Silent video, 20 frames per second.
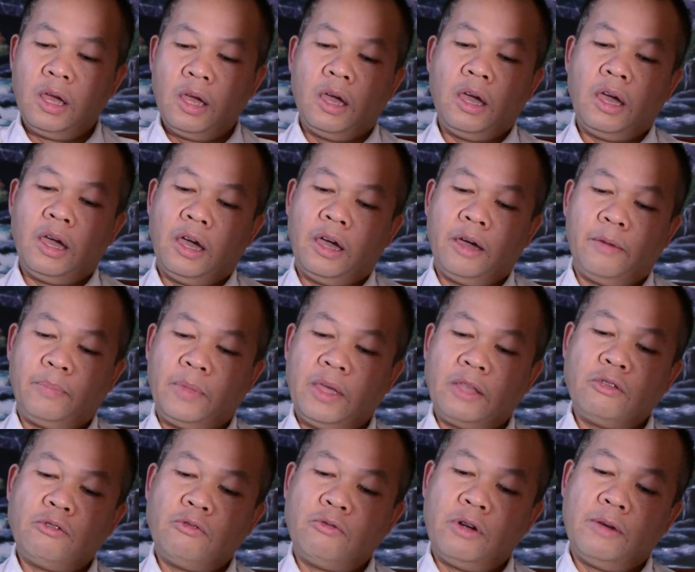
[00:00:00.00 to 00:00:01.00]

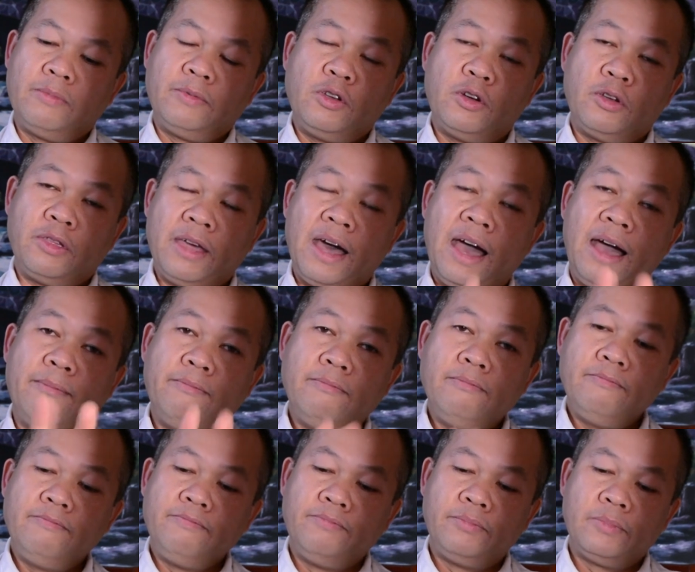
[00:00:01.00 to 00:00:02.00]
And you rub your thumb
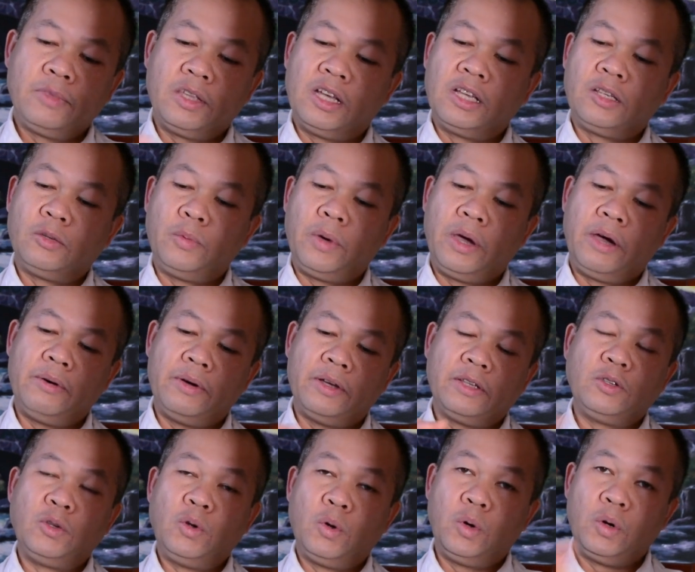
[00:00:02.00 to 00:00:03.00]
as well
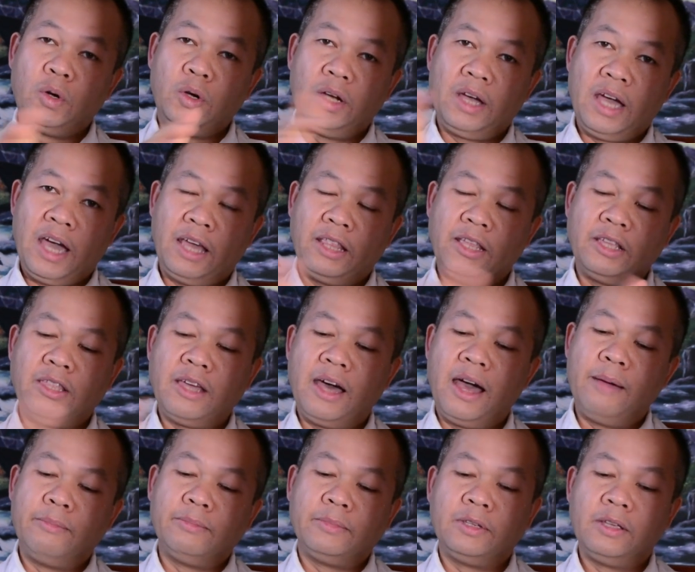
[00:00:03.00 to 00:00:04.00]
as your other
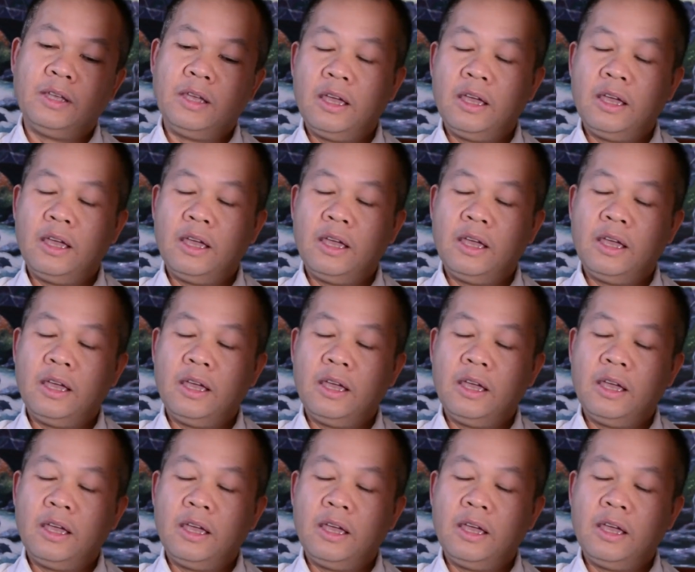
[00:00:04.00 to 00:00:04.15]
thumbs